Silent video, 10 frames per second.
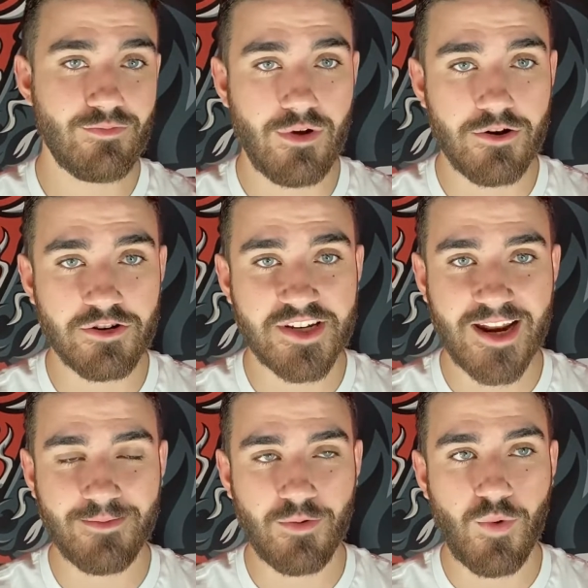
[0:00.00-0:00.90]

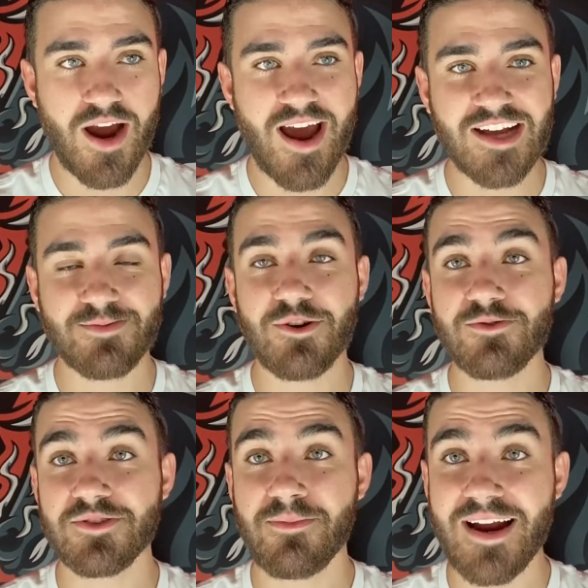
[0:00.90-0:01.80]
Understandably, why Aspinall
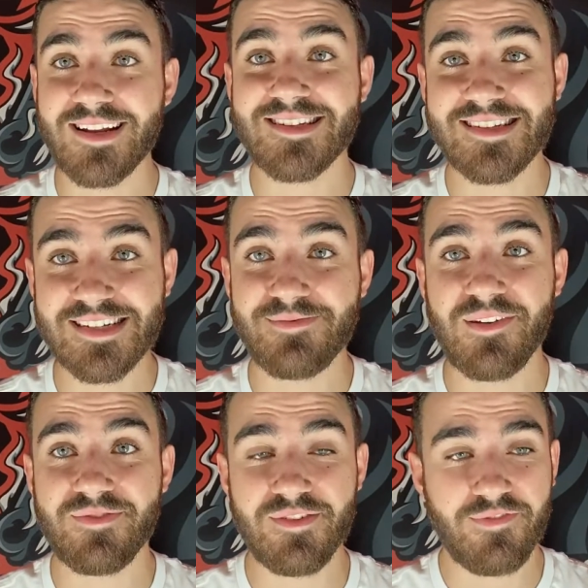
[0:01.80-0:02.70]
was the
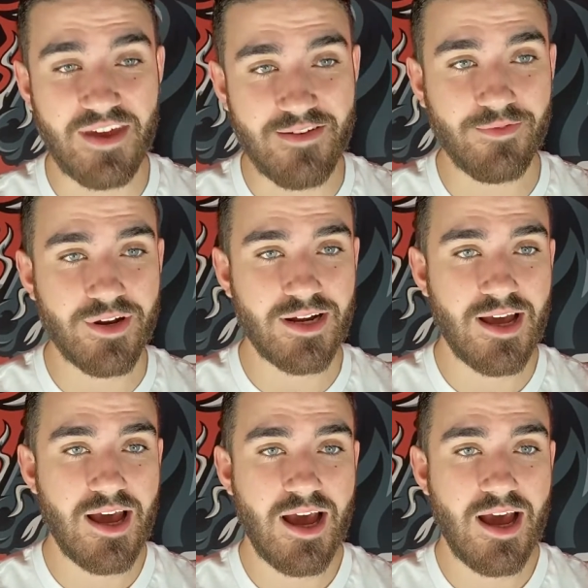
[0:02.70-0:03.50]
-650 favorite.